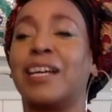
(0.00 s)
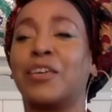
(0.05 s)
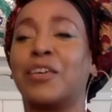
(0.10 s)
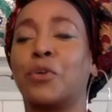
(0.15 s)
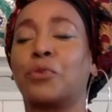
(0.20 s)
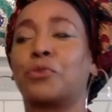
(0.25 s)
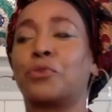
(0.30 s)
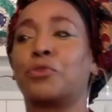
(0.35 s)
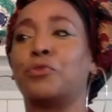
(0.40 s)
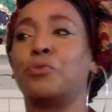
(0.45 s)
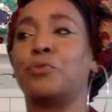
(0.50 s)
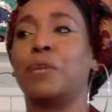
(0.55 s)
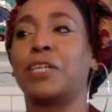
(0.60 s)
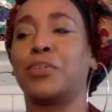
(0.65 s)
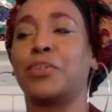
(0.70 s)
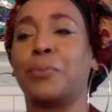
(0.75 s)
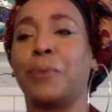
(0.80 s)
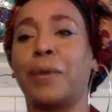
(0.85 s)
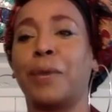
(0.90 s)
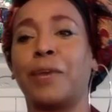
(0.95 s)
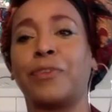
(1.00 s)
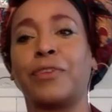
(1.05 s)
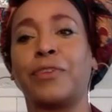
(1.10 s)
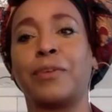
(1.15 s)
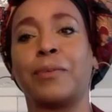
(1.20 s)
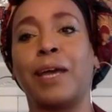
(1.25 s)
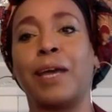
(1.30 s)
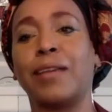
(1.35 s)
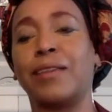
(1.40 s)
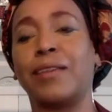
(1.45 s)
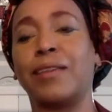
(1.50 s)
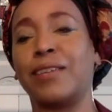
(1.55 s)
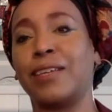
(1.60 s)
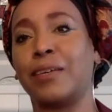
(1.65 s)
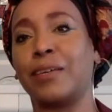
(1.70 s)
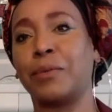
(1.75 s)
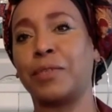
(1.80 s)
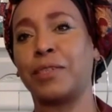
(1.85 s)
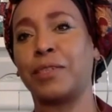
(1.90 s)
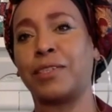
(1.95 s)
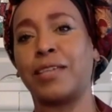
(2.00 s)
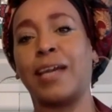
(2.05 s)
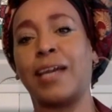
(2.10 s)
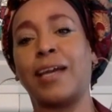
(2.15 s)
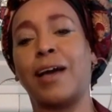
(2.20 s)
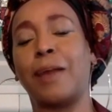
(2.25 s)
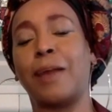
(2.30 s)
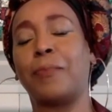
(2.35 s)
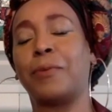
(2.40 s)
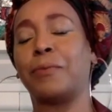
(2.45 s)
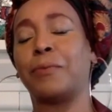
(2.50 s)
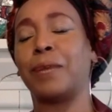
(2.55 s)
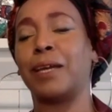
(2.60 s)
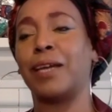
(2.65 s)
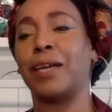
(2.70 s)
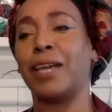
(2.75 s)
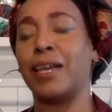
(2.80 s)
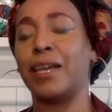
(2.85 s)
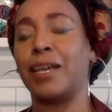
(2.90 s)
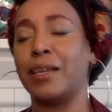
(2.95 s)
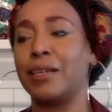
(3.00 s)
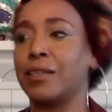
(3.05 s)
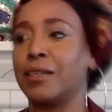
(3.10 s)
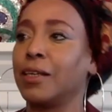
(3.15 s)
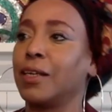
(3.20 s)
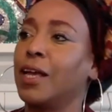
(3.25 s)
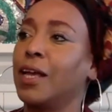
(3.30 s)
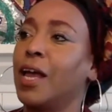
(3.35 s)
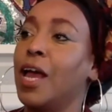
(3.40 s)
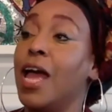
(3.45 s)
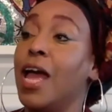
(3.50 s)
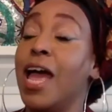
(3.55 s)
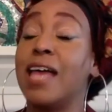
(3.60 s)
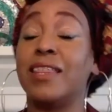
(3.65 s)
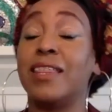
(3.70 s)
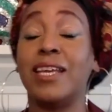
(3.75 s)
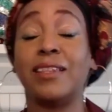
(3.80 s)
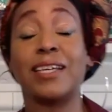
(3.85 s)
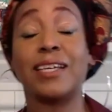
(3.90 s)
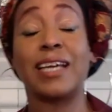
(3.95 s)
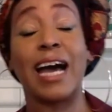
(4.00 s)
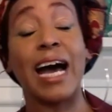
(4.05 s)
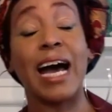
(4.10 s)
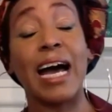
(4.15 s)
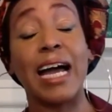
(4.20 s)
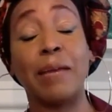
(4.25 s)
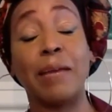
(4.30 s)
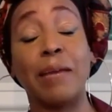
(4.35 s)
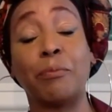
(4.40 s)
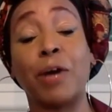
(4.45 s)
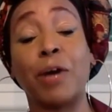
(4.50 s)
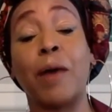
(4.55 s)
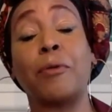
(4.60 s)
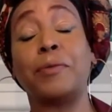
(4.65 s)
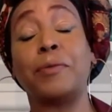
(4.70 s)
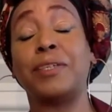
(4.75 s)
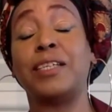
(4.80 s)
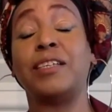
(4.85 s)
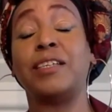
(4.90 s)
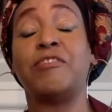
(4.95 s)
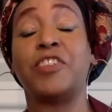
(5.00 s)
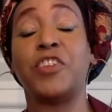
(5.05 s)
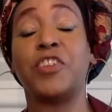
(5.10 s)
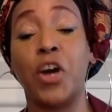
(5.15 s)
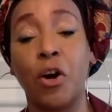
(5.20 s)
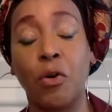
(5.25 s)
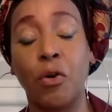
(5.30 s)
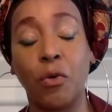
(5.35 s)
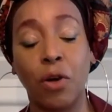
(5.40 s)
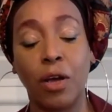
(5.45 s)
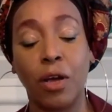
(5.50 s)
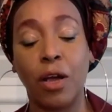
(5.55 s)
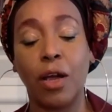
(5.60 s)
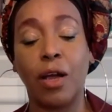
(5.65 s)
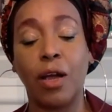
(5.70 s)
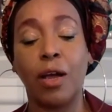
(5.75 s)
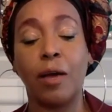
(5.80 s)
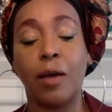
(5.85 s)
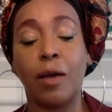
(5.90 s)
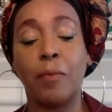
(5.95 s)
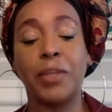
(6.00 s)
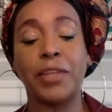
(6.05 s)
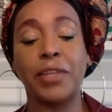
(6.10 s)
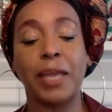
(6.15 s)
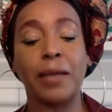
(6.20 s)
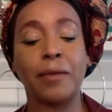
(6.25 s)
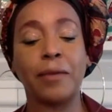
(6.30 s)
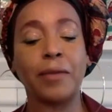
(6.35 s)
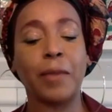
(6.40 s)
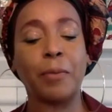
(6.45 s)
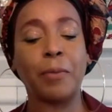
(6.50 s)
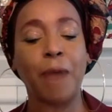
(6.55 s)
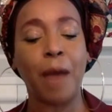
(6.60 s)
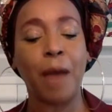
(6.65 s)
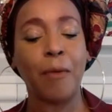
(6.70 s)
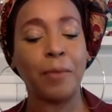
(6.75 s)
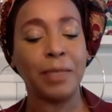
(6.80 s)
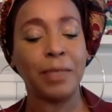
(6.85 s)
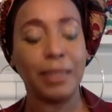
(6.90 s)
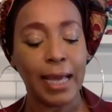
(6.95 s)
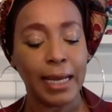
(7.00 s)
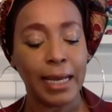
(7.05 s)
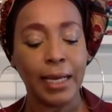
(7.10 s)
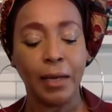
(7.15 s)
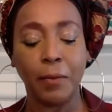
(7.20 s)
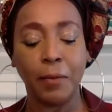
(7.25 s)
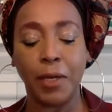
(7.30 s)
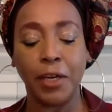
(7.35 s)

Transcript: know too much about them, I think it was a psyop of my head. And the guy probably didn't even know, but they probably let him